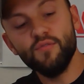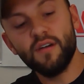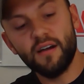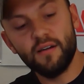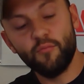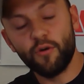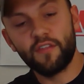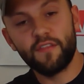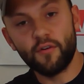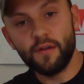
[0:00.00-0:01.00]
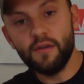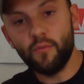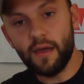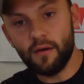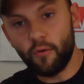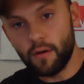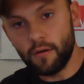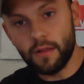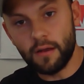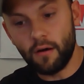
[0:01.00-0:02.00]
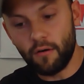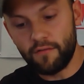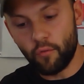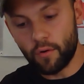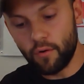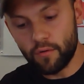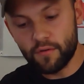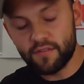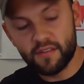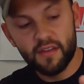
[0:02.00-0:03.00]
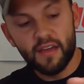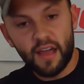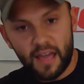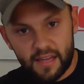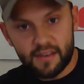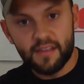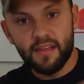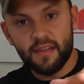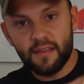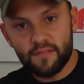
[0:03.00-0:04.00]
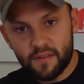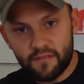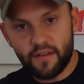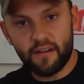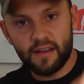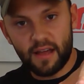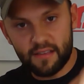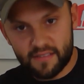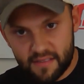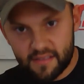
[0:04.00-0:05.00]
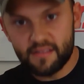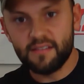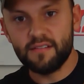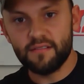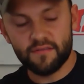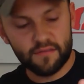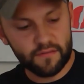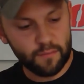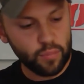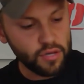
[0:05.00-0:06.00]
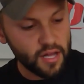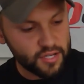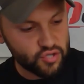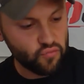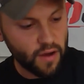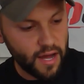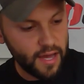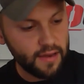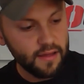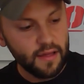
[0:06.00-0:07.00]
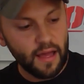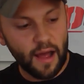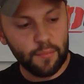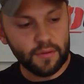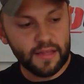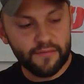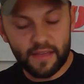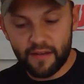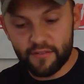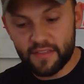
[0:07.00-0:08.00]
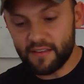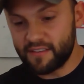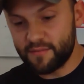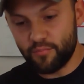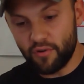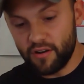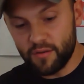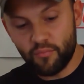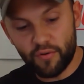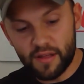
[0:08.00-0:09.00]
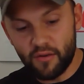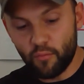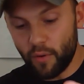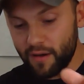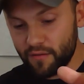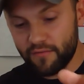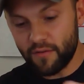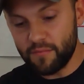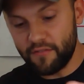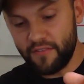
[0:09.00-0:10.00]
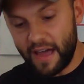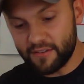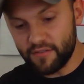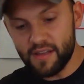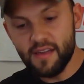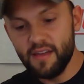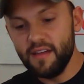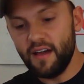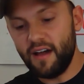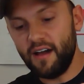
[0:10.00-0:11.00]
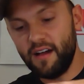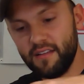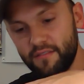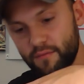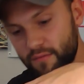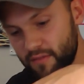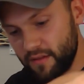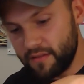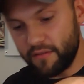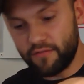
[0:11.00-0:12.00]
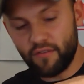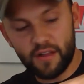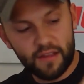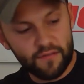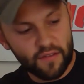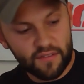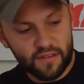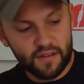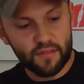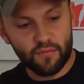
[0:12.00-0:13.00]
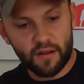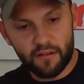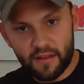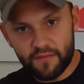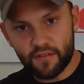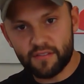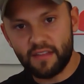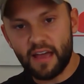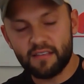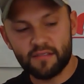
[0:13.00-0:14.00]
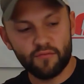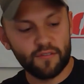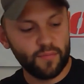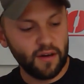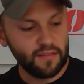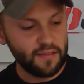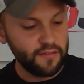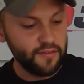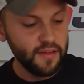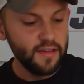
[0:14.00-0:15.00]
come with 30 weight oil in all 4 corners, and it gives you a very nice plush ride. I believe that everything is sprung pretty well from the factory. The front end feels good, the rear end feels nice and responsive.